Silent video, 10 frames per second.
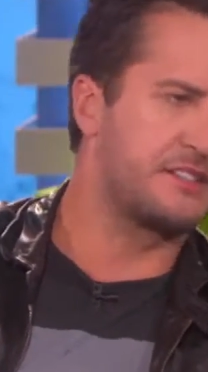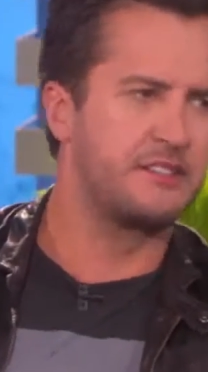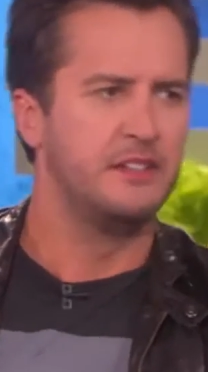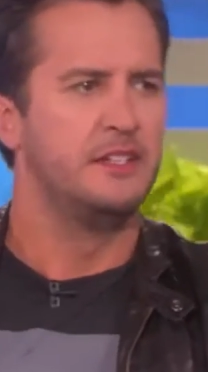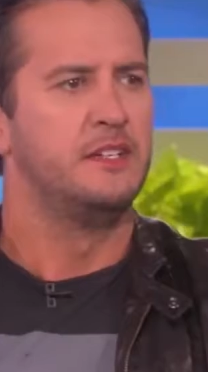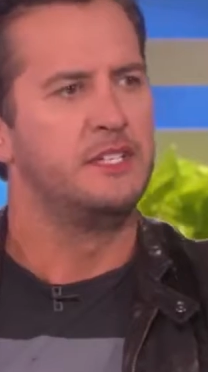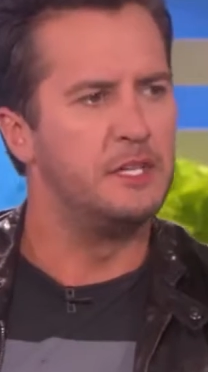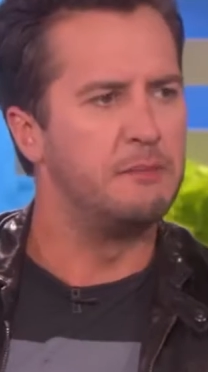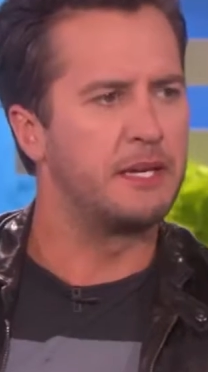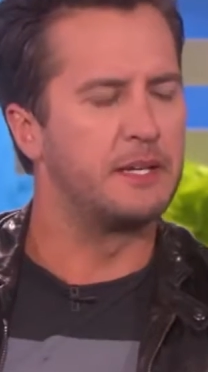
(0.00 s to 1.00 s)
I
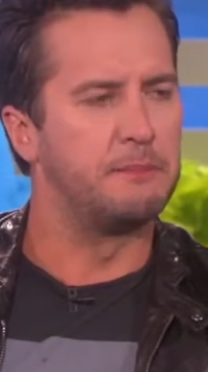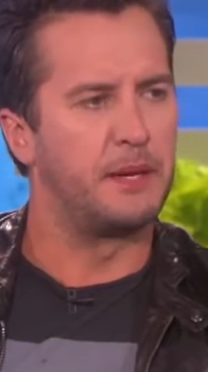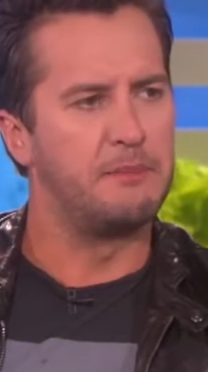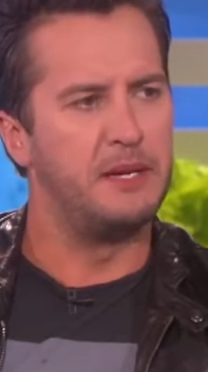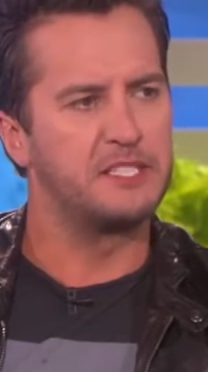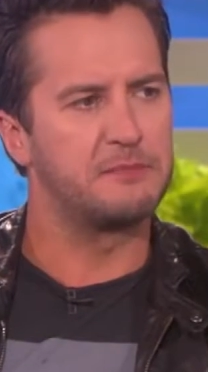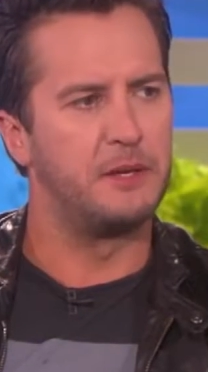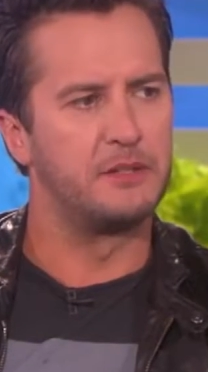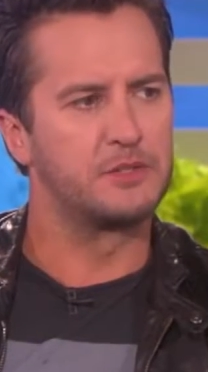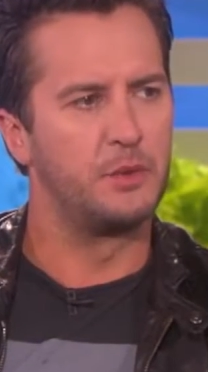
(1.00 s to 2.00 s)
don't want to
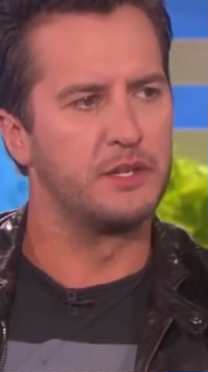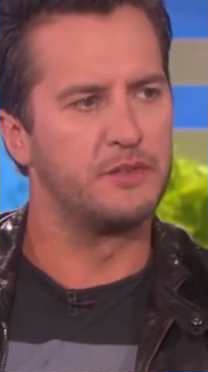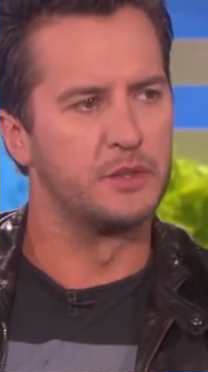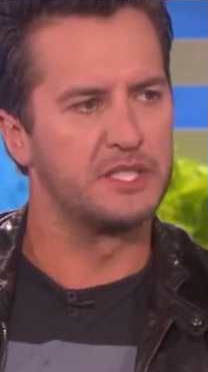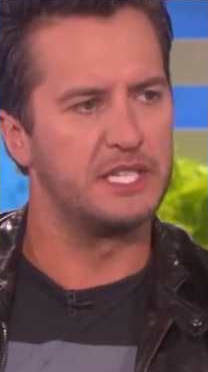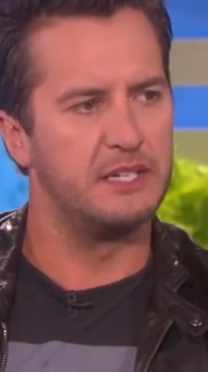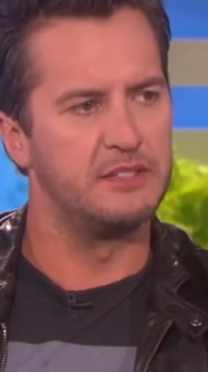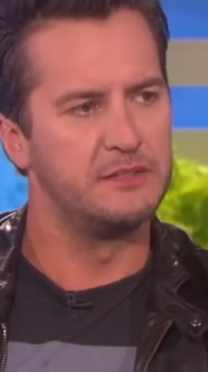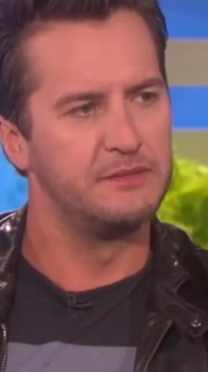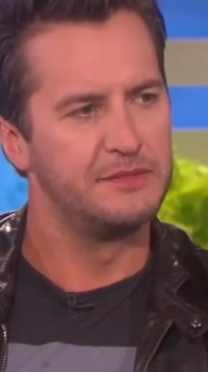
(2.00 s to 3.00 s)
be that parent
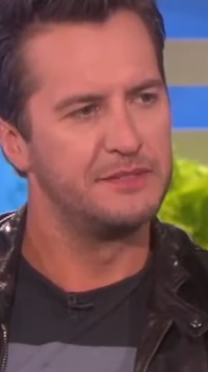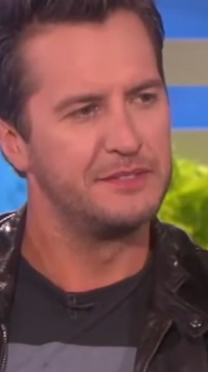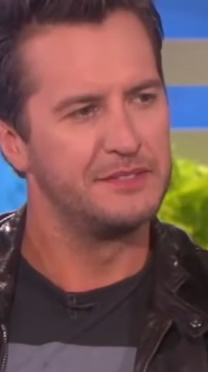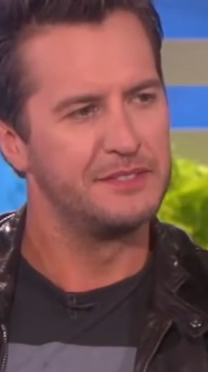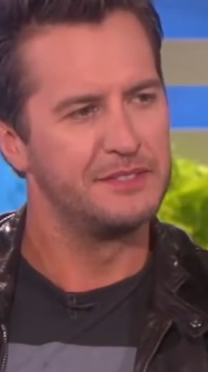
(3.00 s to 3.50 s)
that's, you know,